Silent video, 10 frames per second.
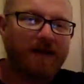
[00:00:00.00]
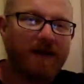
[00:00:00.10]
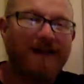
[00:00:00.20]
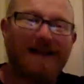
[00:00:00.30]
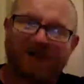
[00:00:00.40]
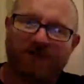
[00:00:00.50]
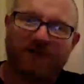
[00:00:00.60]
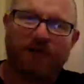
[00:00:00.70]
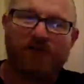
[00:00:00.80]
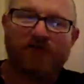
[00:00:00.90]
unless you're
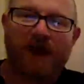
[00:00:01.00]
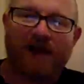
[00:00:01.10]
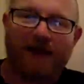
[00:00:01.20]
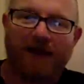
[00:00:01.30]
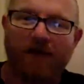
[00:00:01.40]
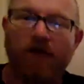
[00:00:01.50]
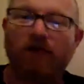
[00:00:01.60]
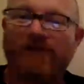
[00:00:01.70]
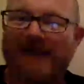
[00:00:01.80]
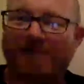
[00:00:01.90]
in Australia or
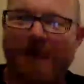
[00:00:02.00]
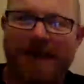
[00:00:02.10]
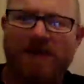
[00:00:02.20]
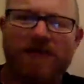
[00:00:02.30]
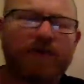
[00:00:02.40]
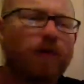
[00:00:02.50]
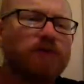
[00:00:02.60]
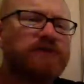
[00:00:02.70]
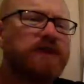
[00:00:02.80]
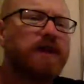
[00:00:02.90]
Tasmania, of
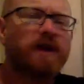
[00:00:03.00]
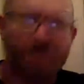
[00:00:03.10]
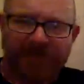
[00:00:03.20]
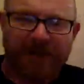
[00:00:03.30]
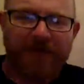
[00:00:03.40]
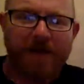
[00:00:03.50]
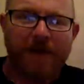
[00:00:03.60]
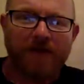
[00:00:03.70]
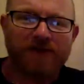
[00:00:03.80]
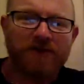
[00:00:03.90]
course. Thank you very
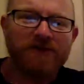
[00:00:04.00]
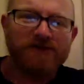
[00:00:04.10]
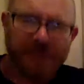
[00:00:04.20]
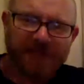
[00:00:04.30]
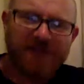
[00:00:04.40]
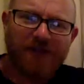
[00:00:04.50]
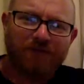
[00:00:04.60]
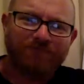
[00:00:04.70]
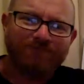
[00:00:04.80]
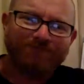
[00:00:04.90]
much. See you soon.